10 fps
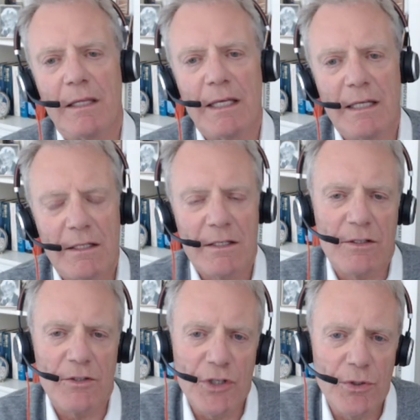
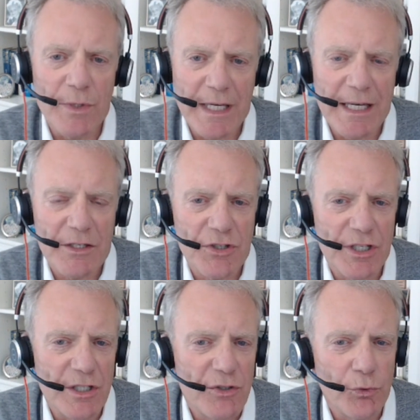these new
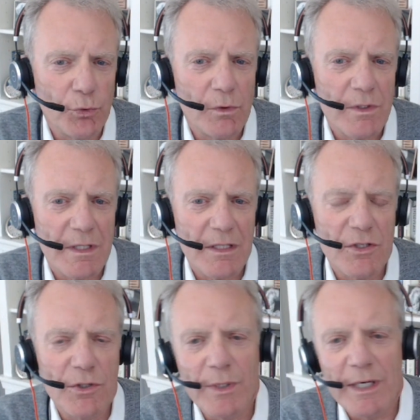ESG tools,
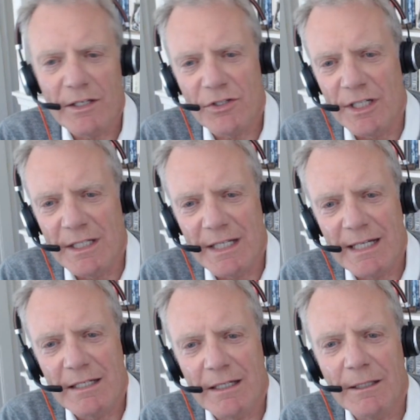this new ESG
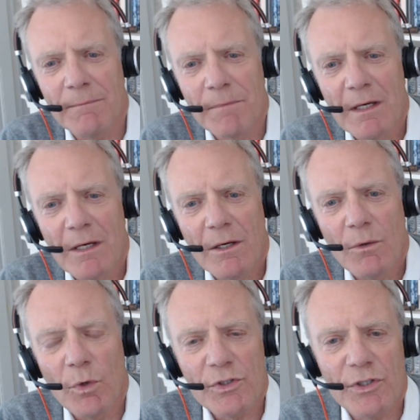data.
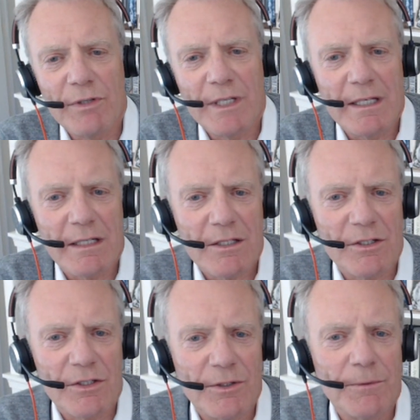What do you need us
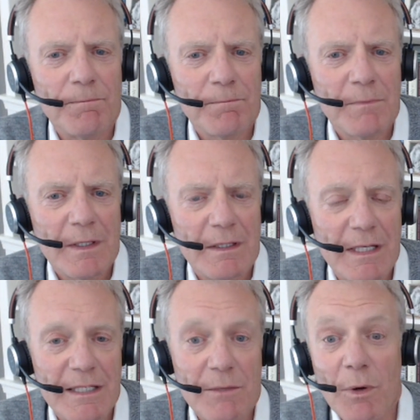to do?
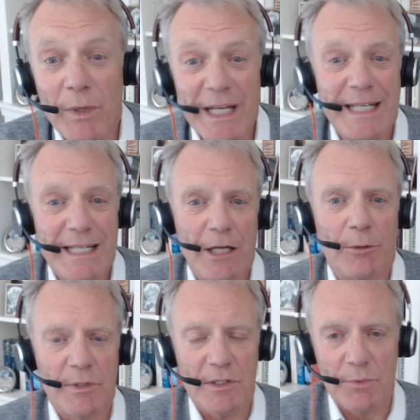And they said, well, we need
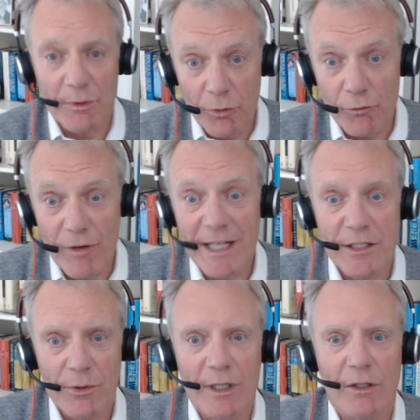help because we're
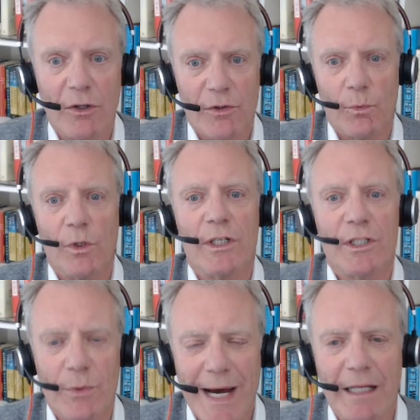already doing a lot of
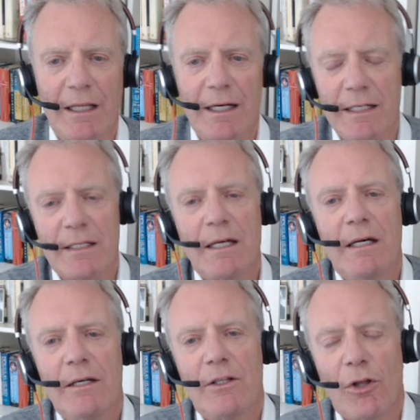work to analyze
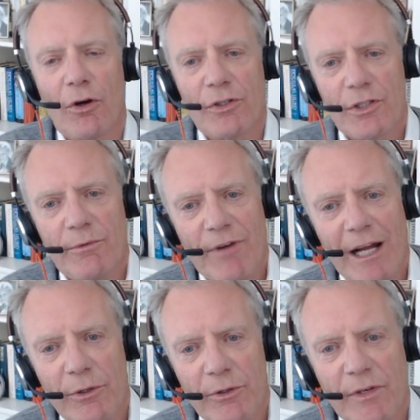the long term
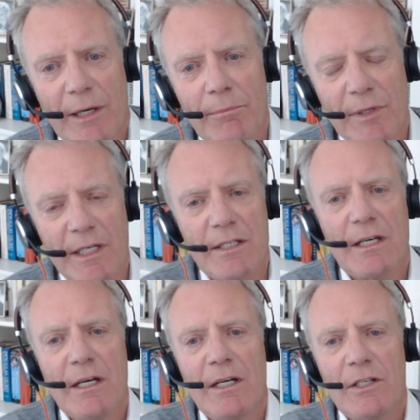value of
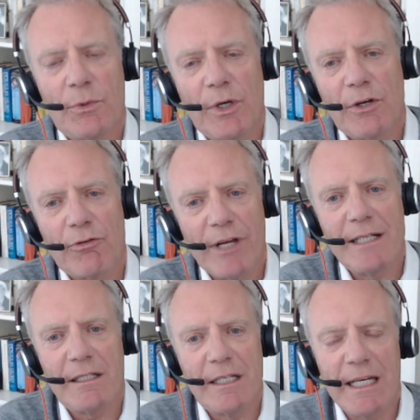companies. So we
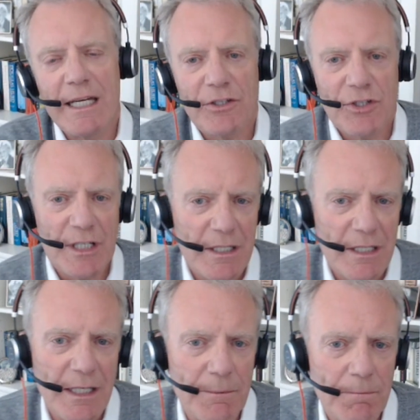created an
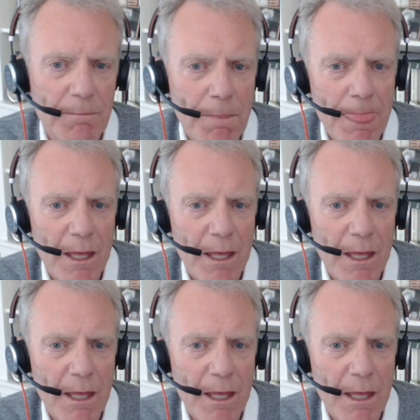ESG team